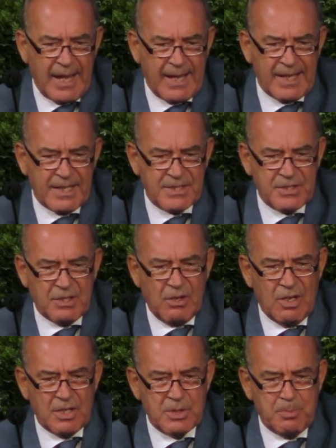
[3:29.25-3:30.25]
extra
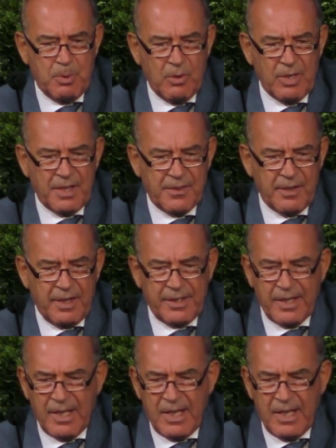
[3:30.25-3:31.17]
large polyethylene,